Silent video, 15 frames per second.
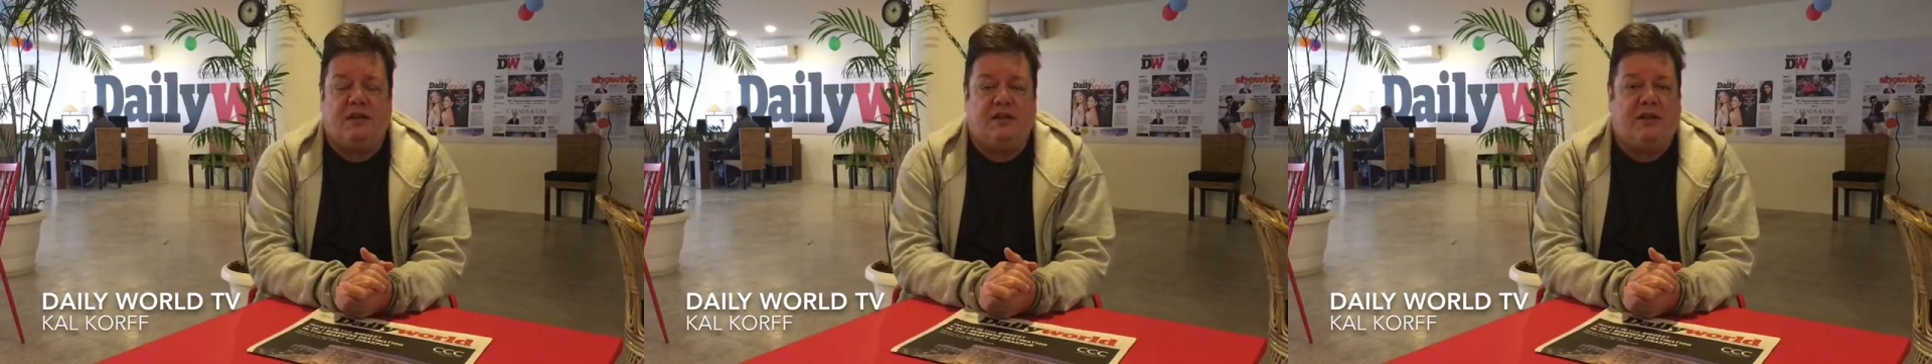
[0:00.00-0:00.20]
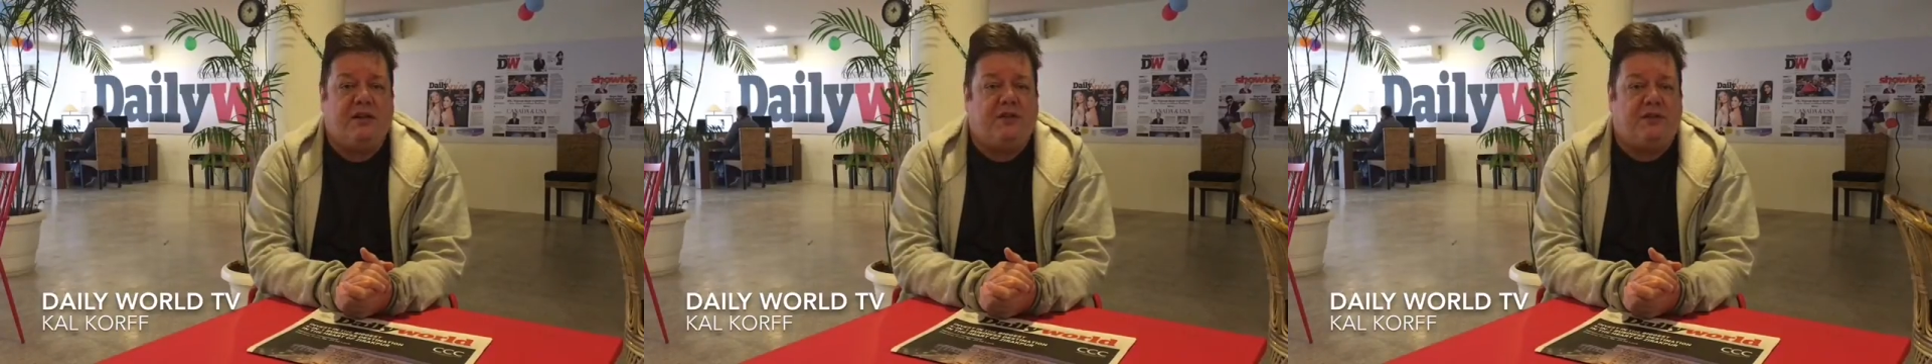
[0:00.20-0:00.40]

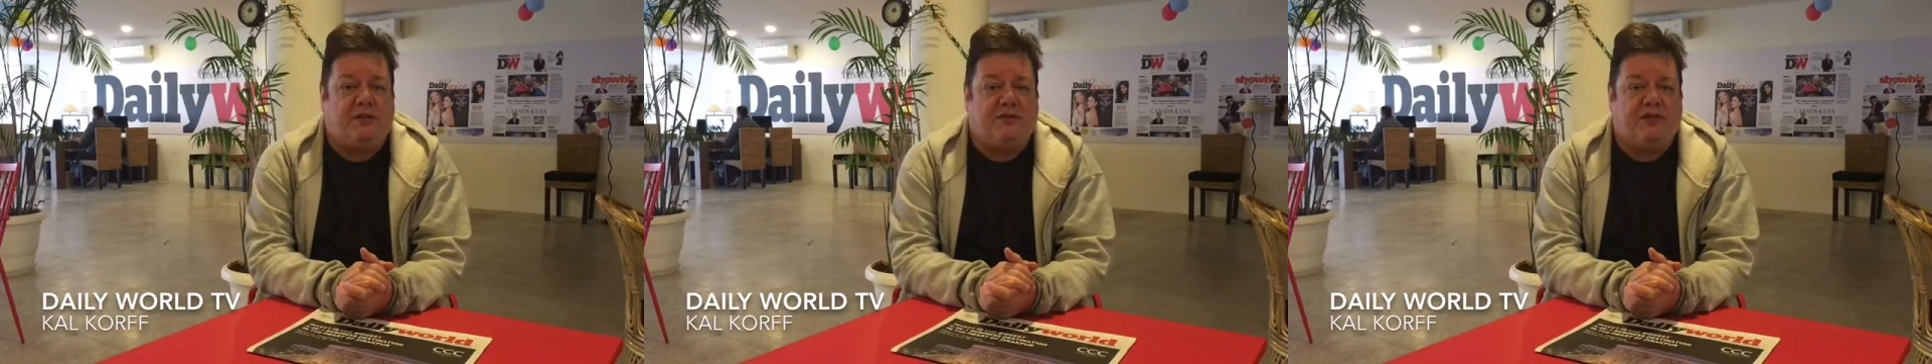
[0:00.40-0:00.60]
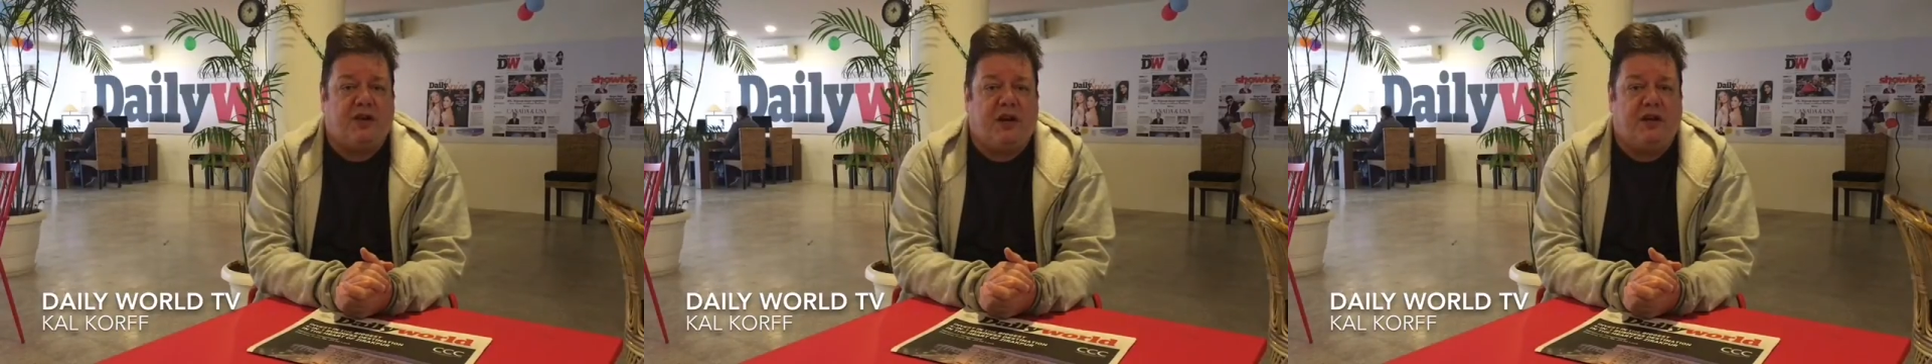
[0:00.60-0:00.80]
leader
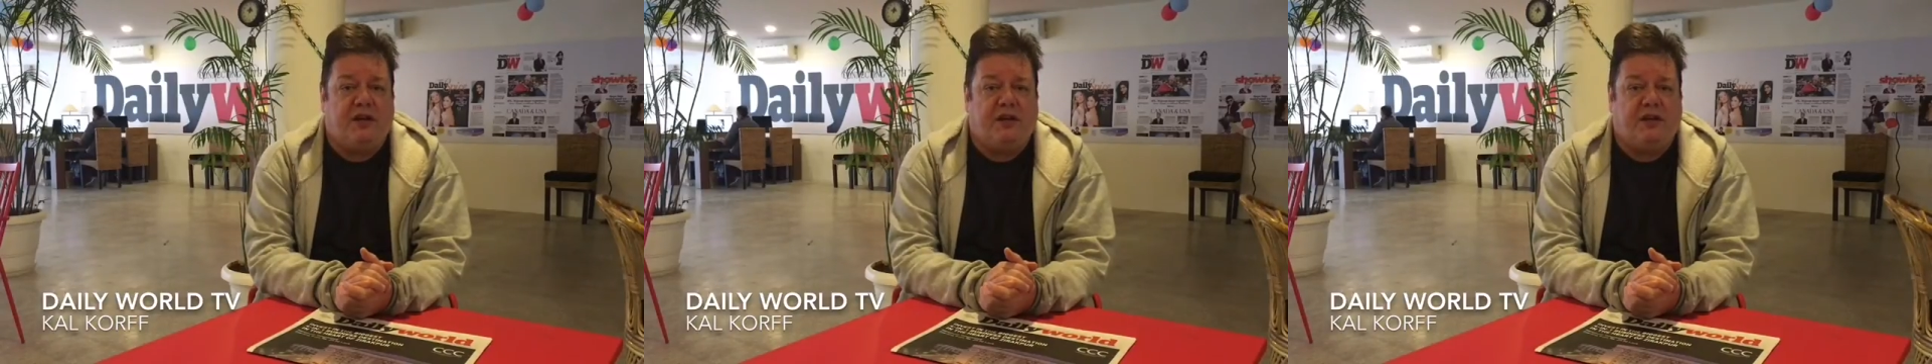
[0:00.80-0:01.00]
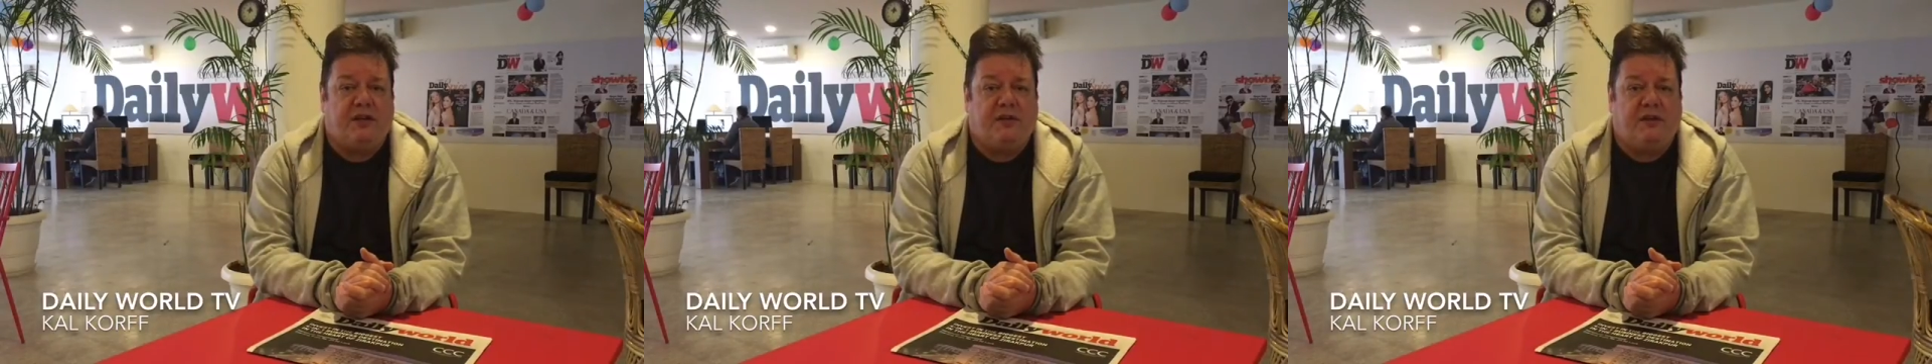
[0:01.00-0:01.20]
of
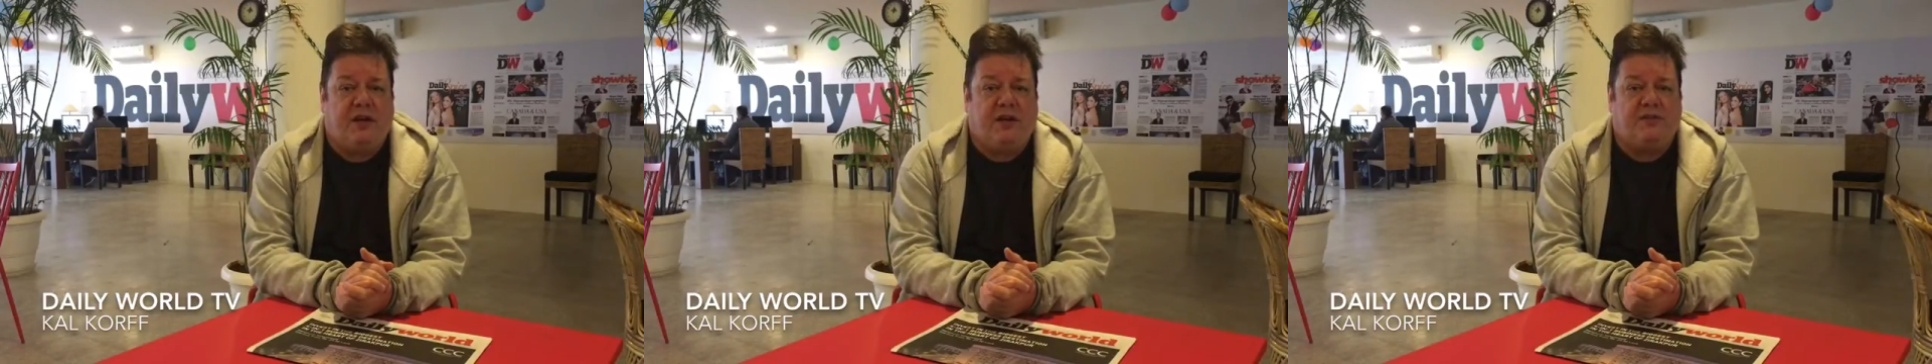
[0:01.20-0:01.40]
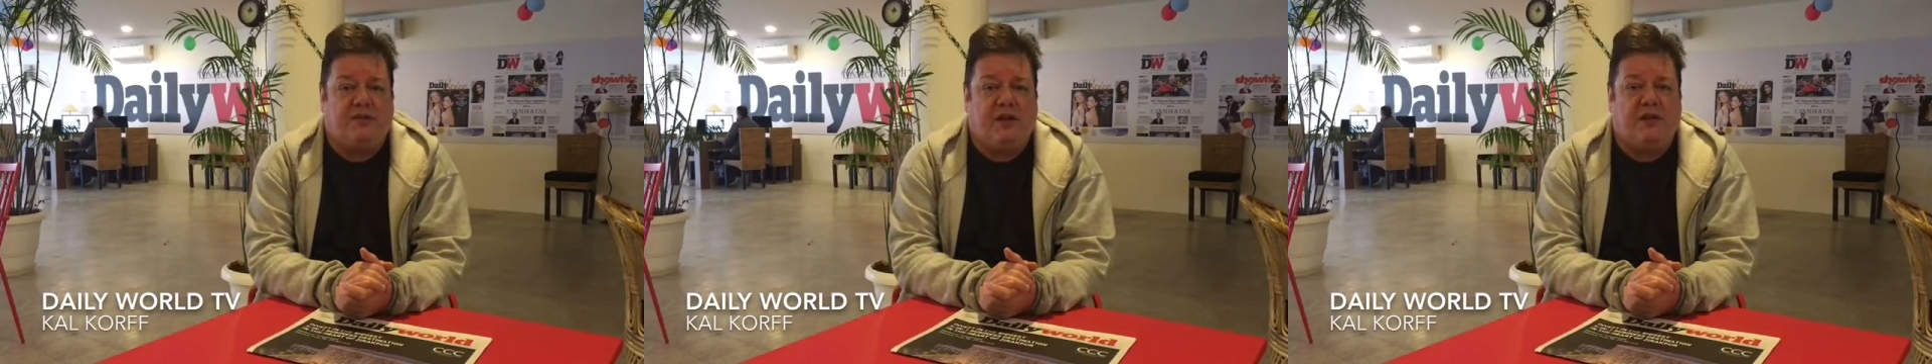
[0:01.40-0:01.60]
China
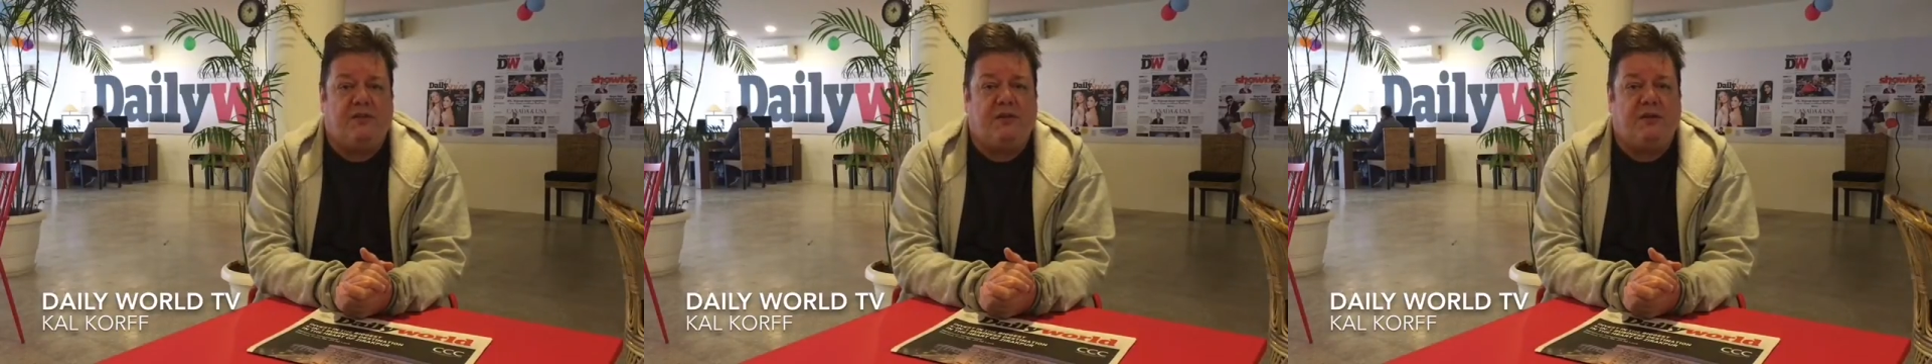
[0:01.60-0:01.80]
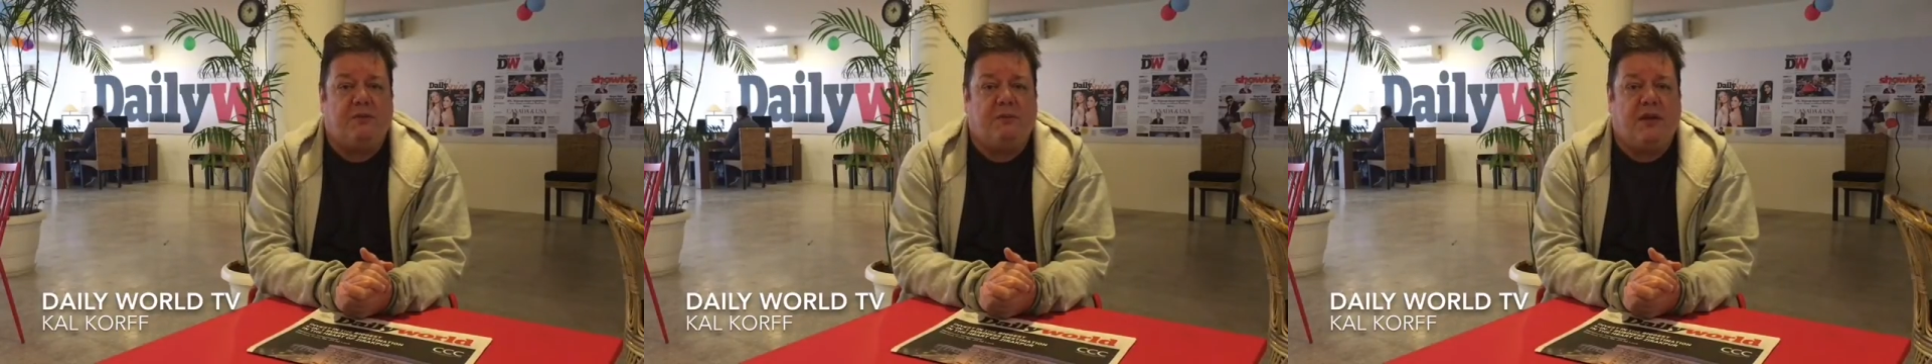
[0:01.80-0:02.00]
has
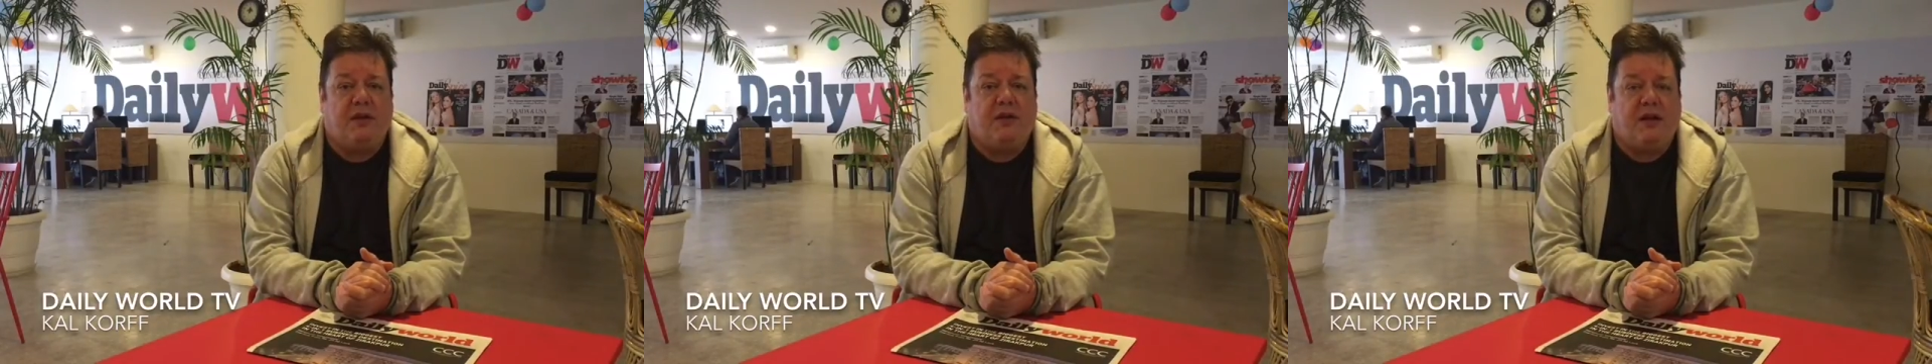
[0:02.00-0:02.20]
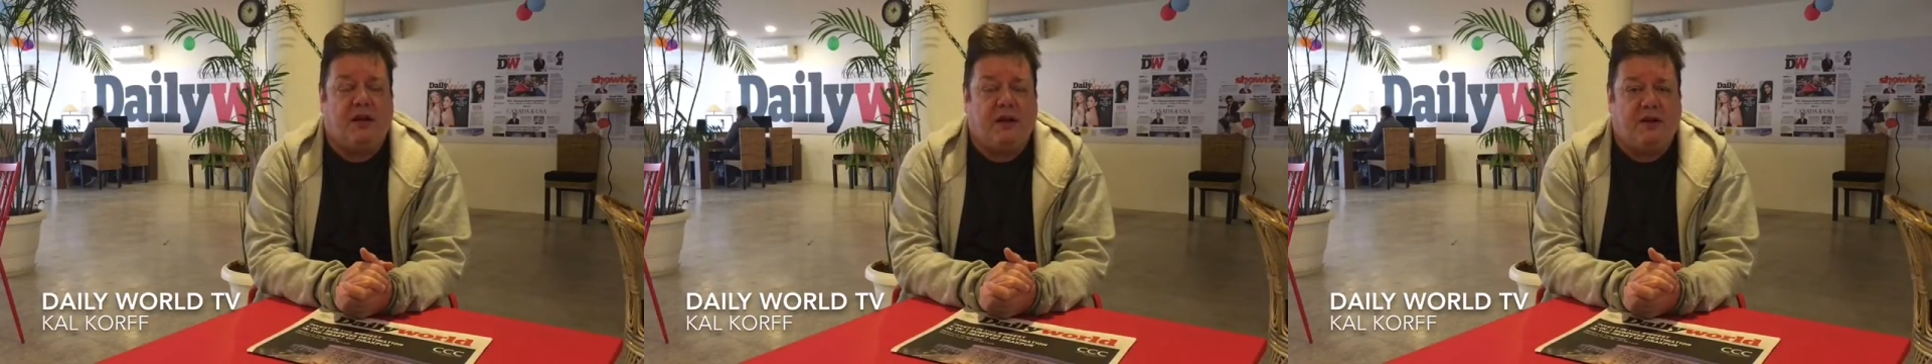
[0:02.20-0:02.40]
even been
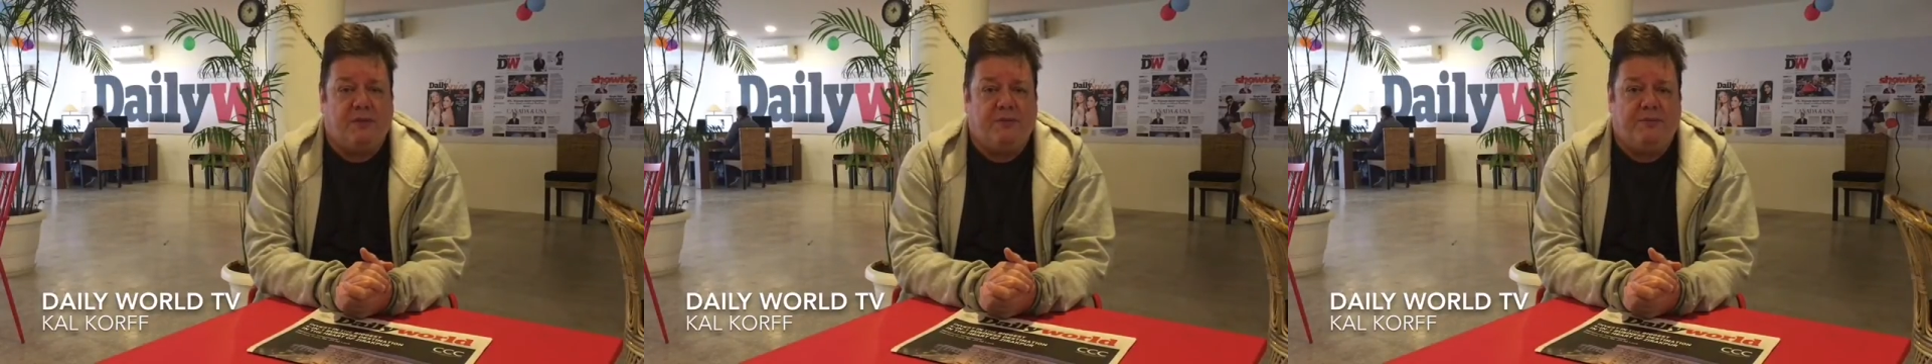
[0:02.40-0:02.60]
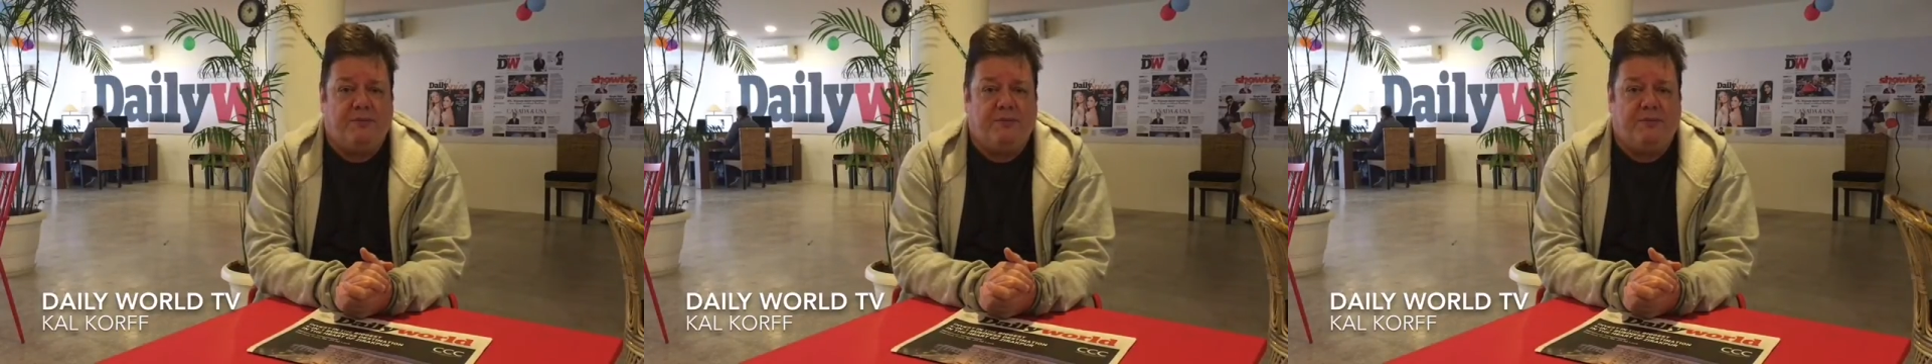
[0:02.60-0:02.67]
there,